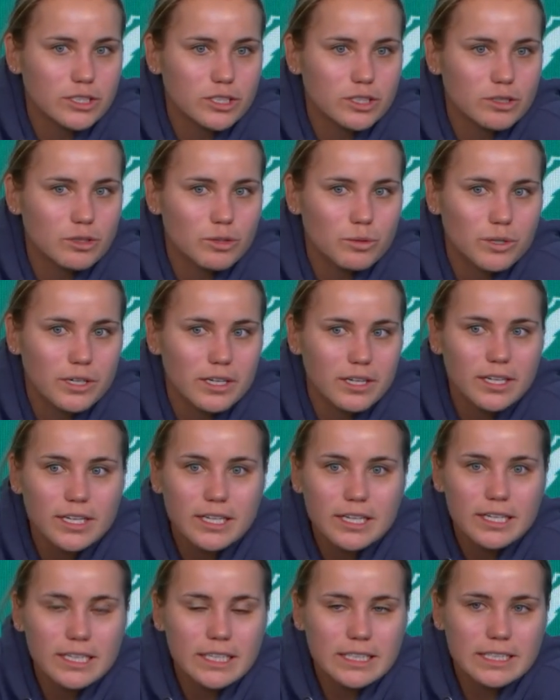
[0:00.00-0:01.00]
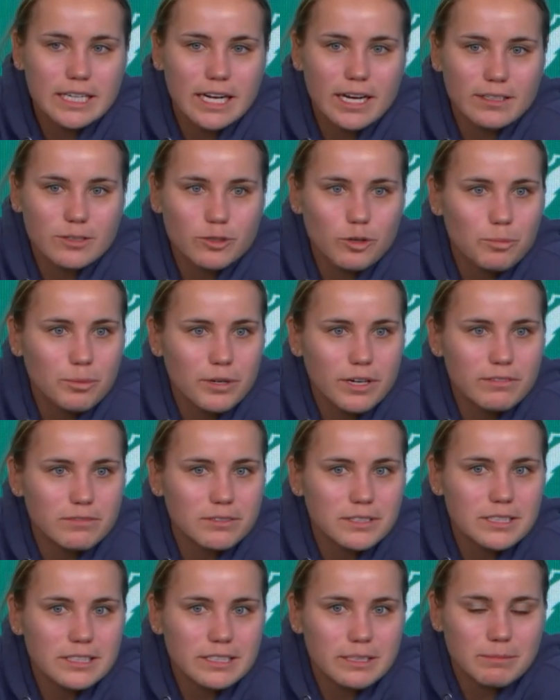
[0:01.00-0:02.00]
So, yeah, no
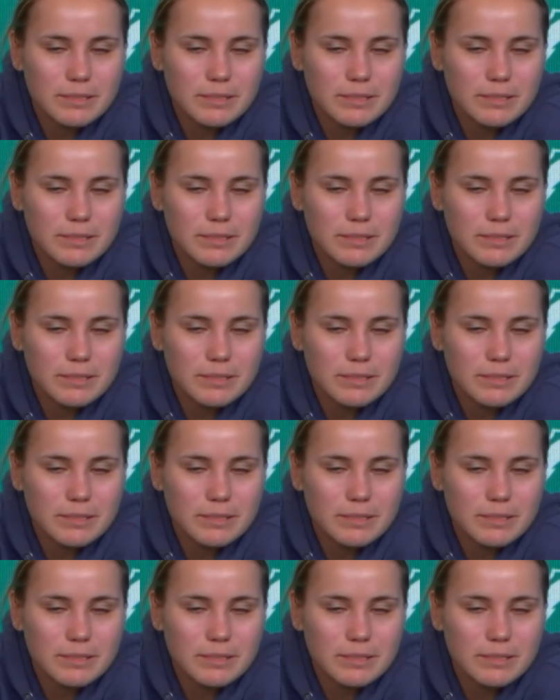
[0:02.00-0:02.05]
preference.